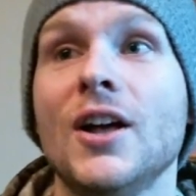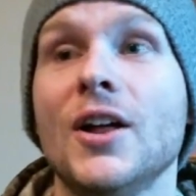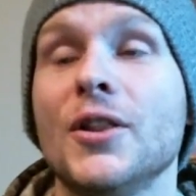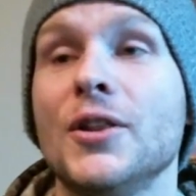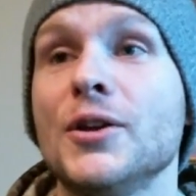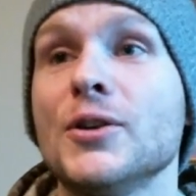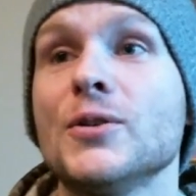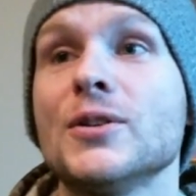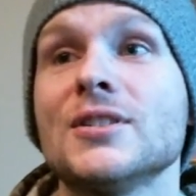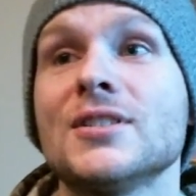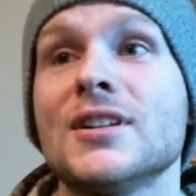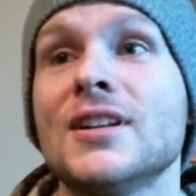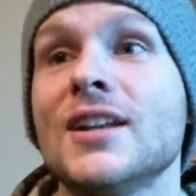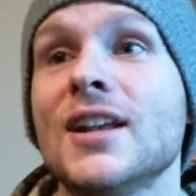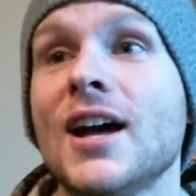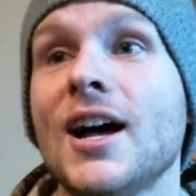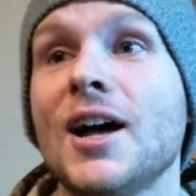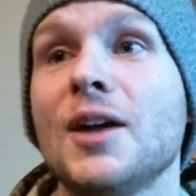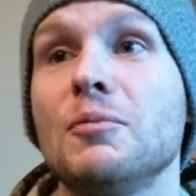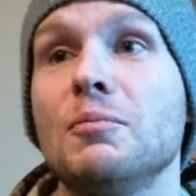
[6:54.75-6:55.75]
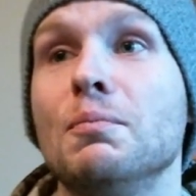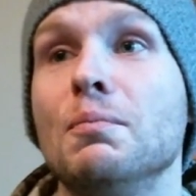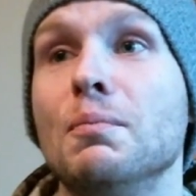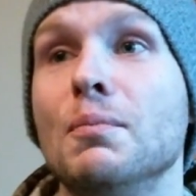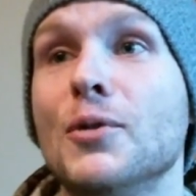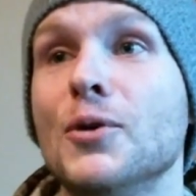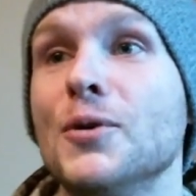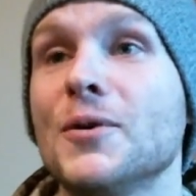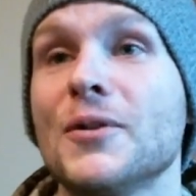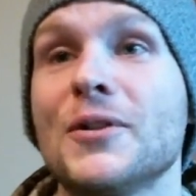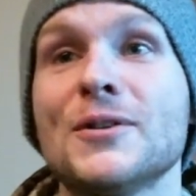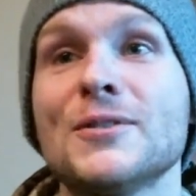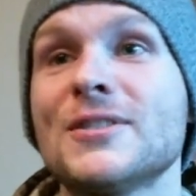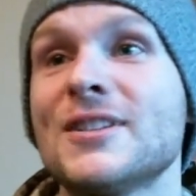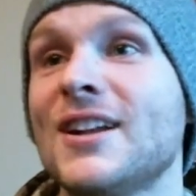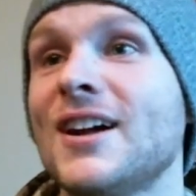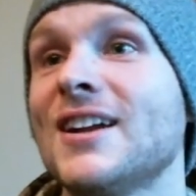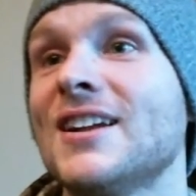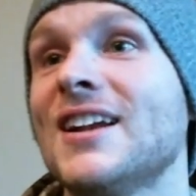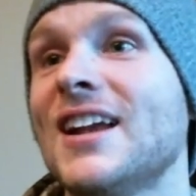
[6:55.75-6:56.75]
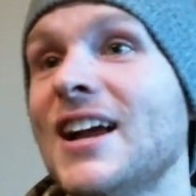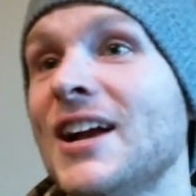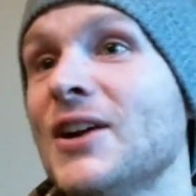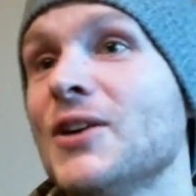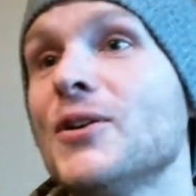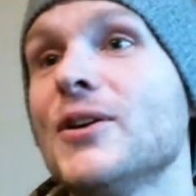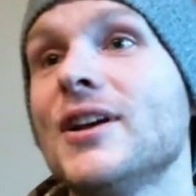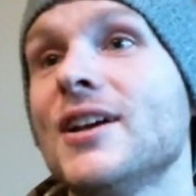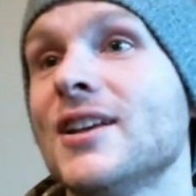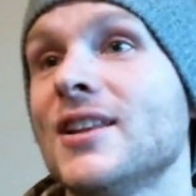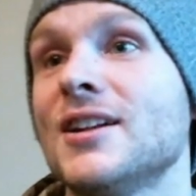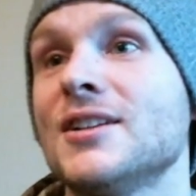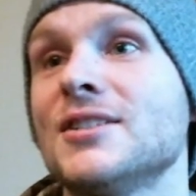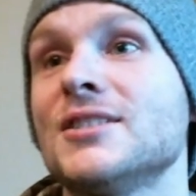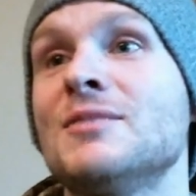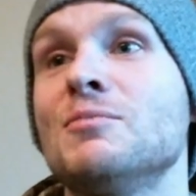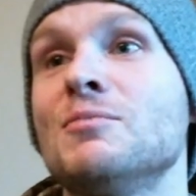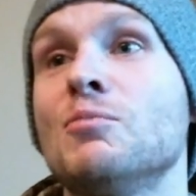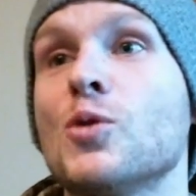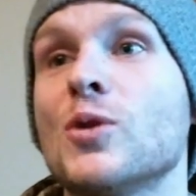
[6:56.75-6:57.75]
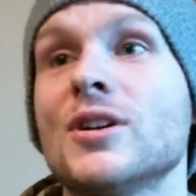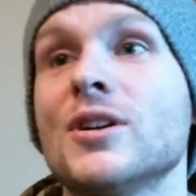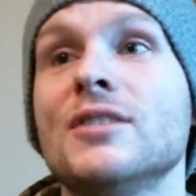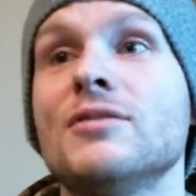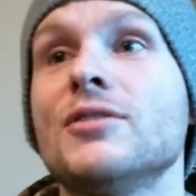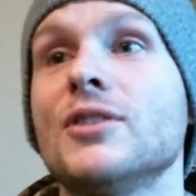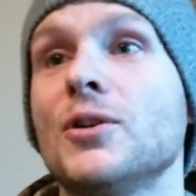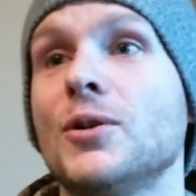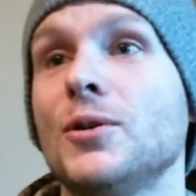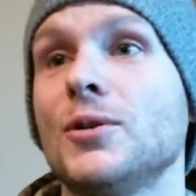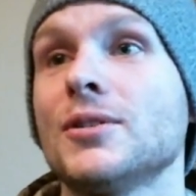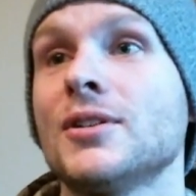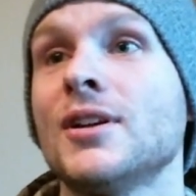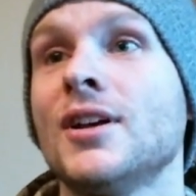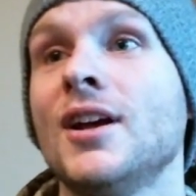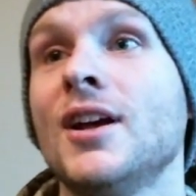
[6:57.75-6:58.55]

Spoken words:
there's not an area that is more difficult